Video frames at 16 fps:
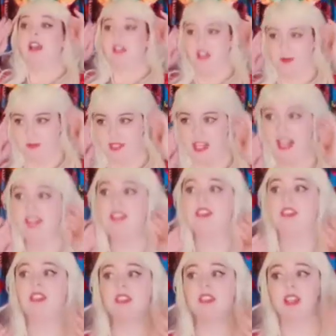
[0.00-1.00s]
Come
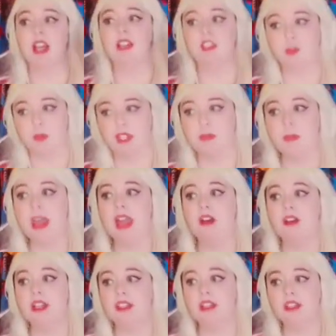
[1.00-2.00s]
taste the sun sweet
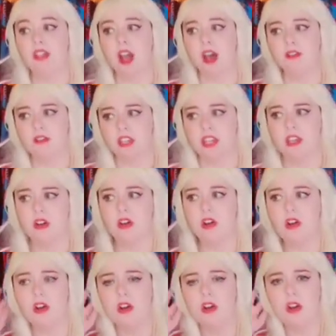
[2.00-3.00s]
berries of the
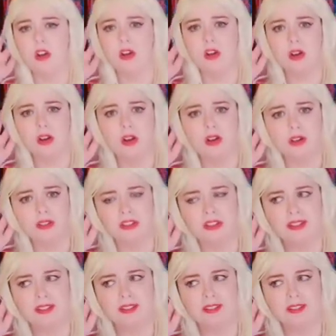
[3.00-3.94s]
earth.